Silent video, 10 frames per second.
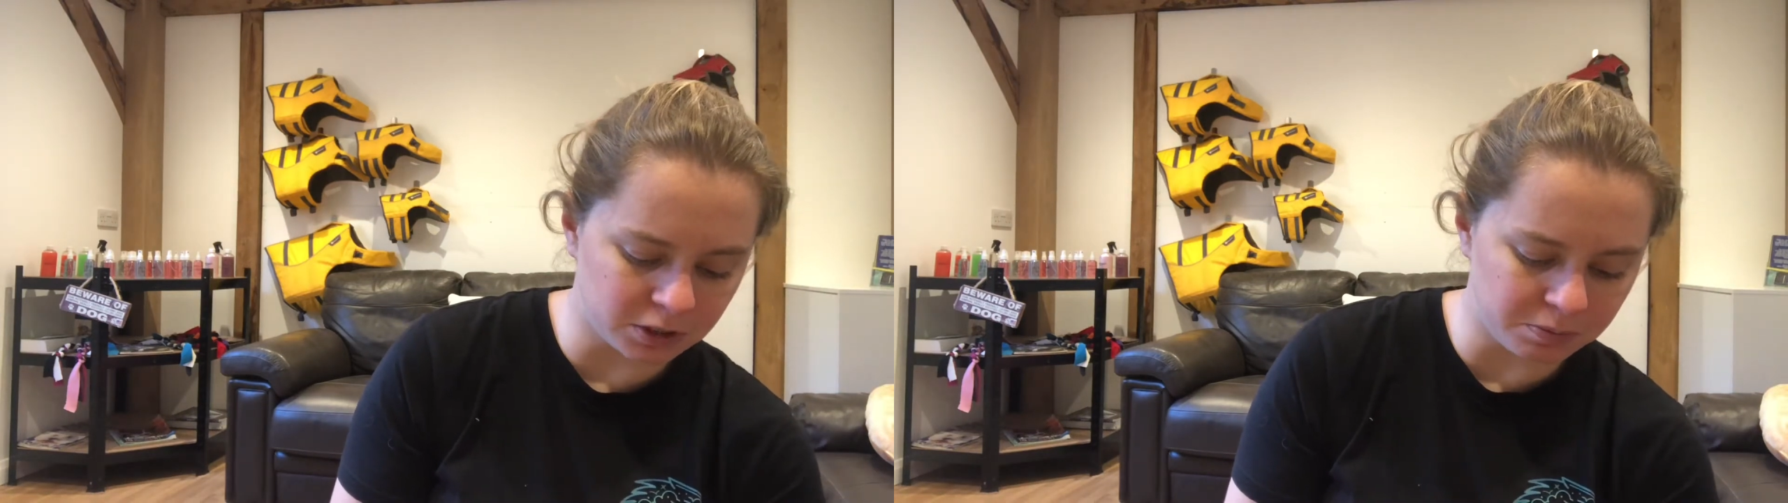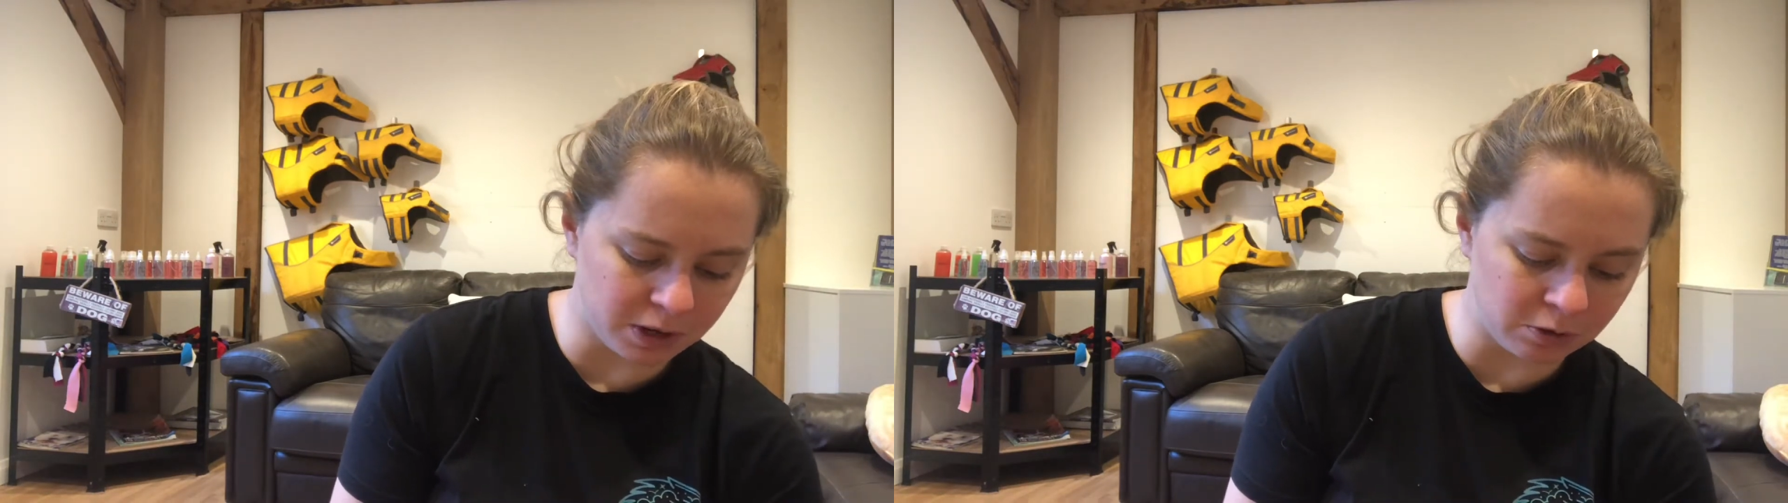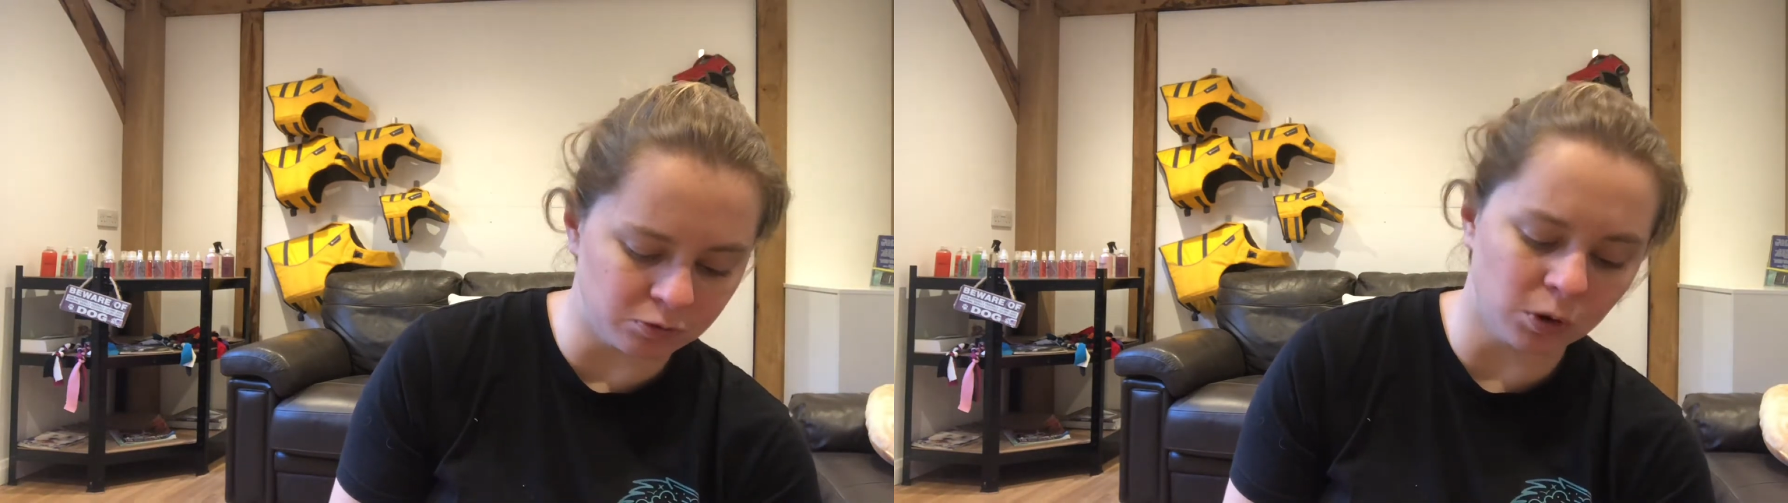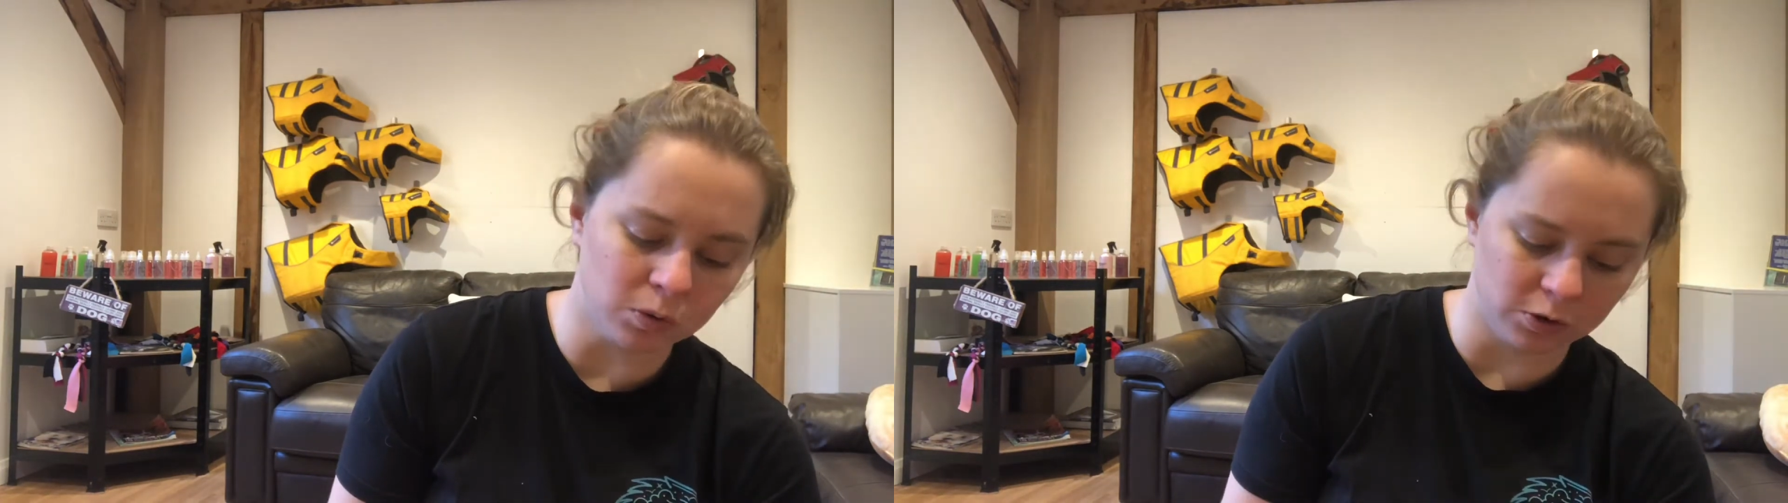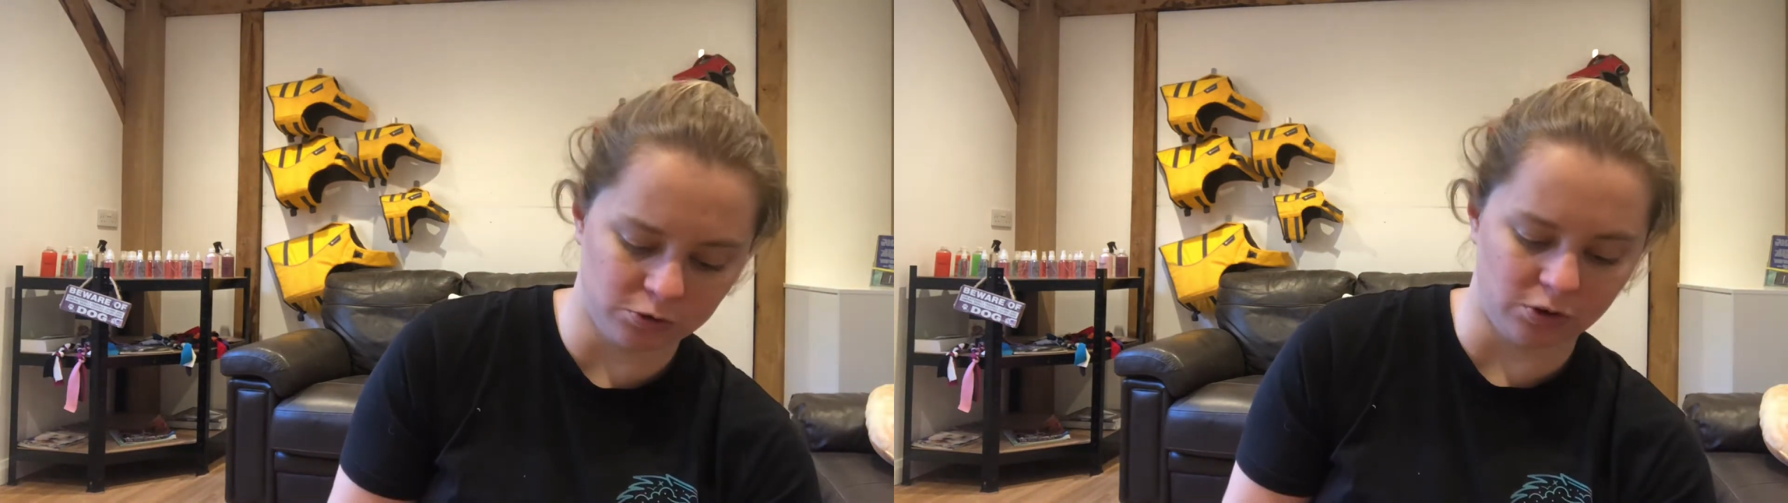been
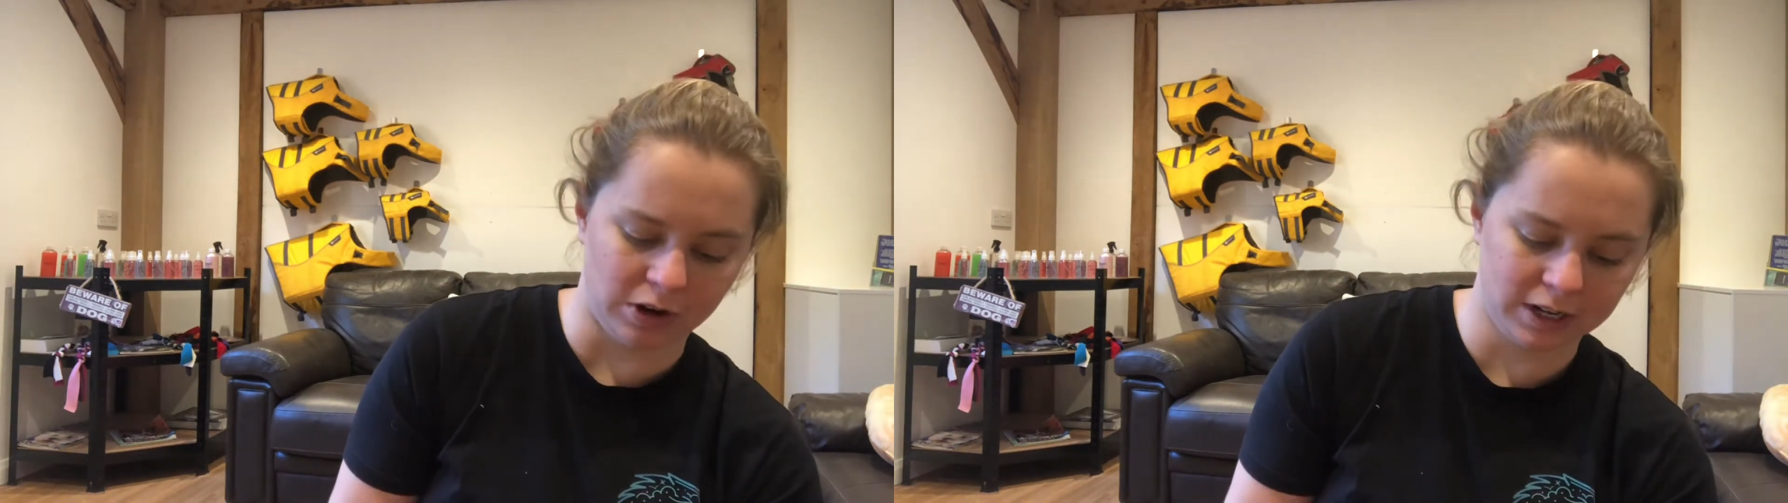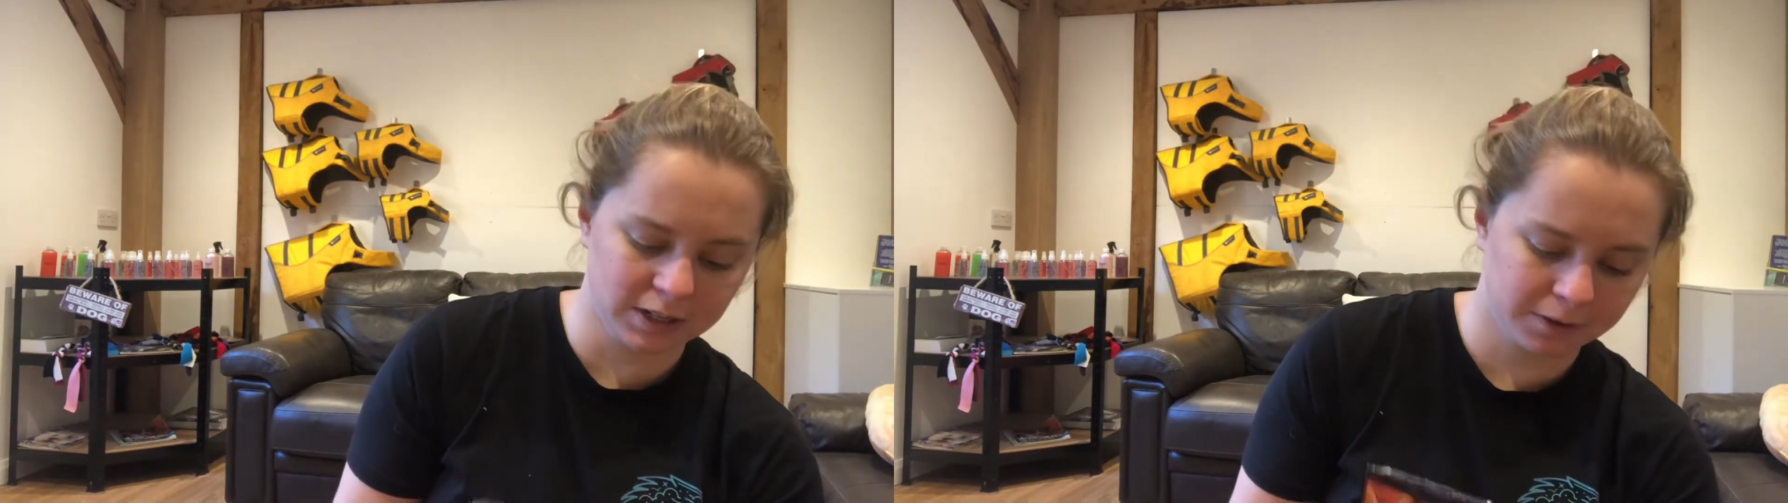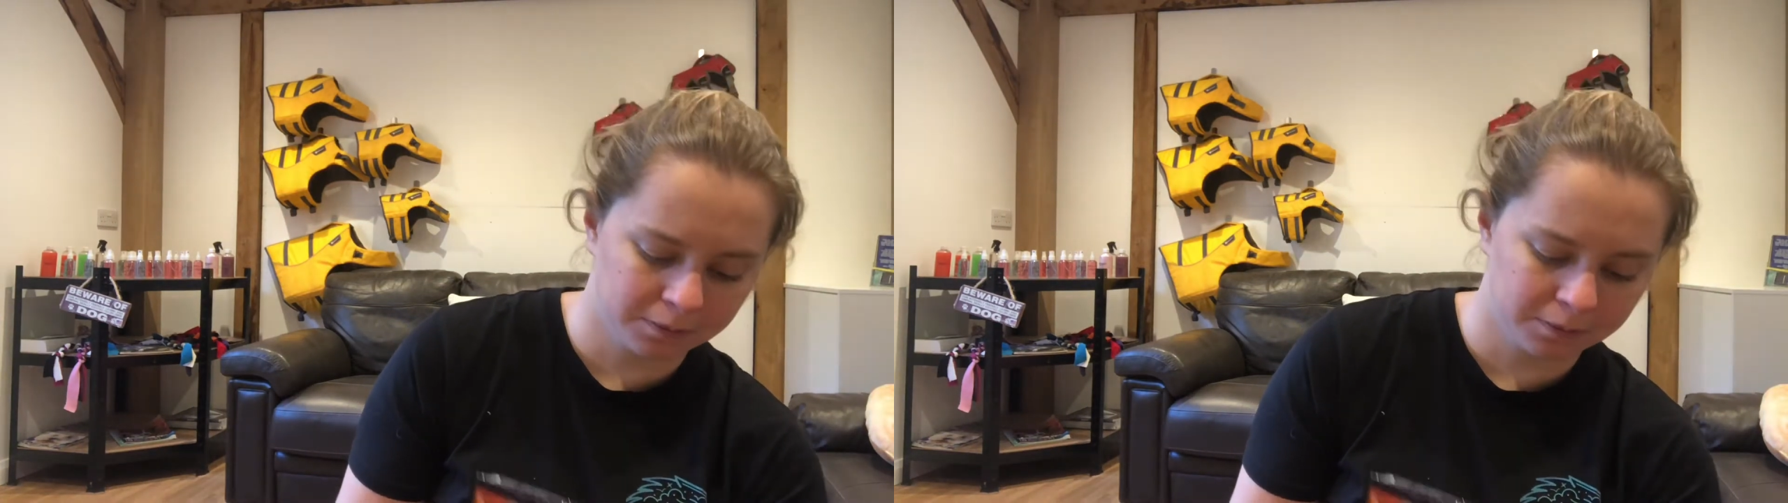roller dried,